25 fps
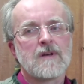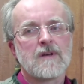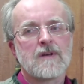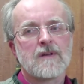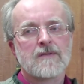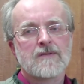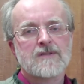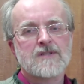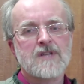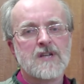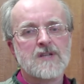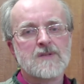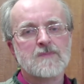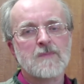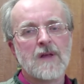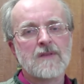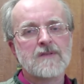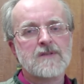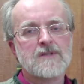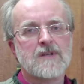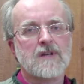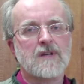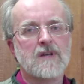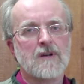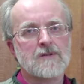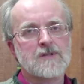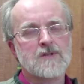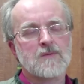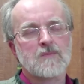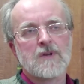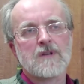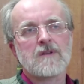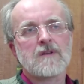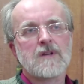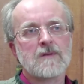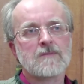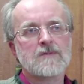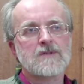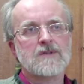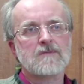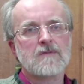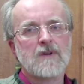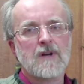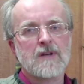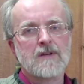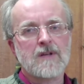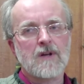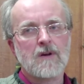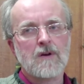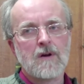6 months ago, so when you come to the right,
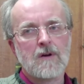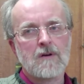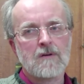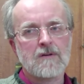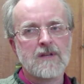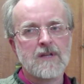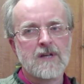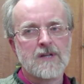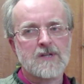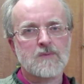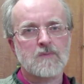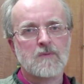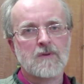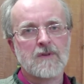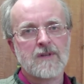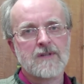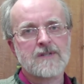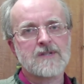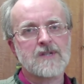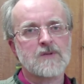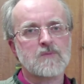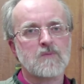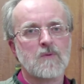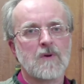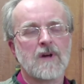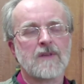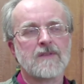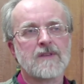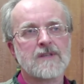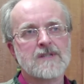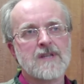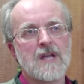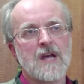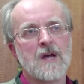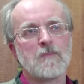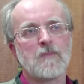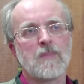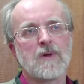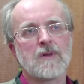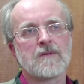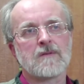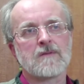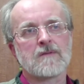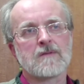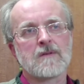you go, oh yes, well this is why this happened.